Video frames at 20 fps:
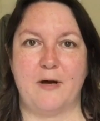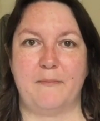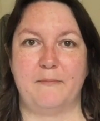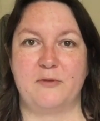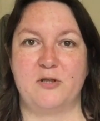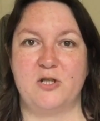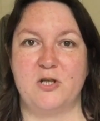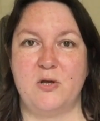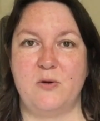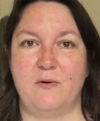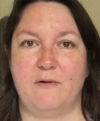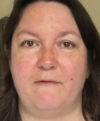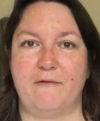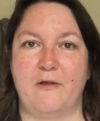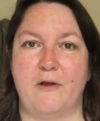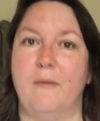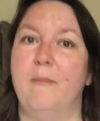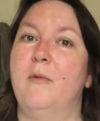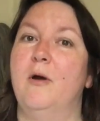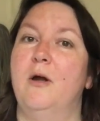up 2 of
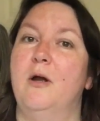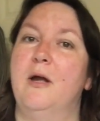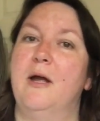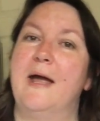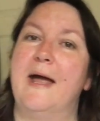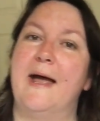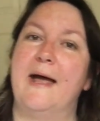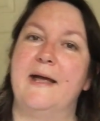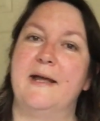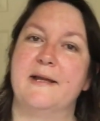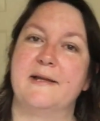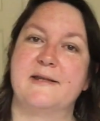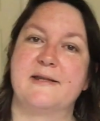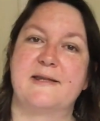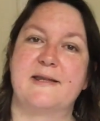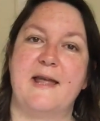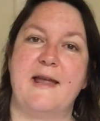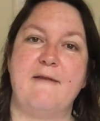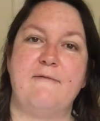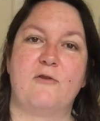them as
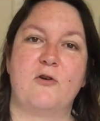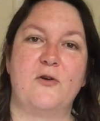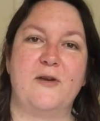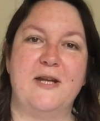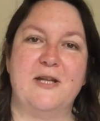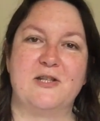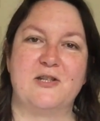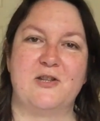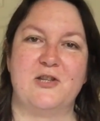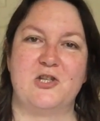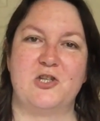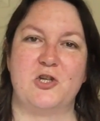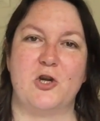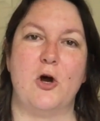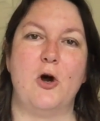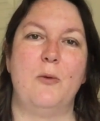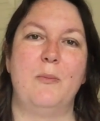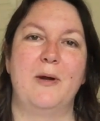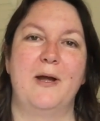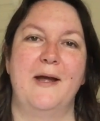they've gone into the
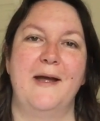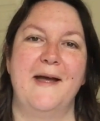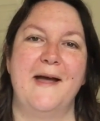shop.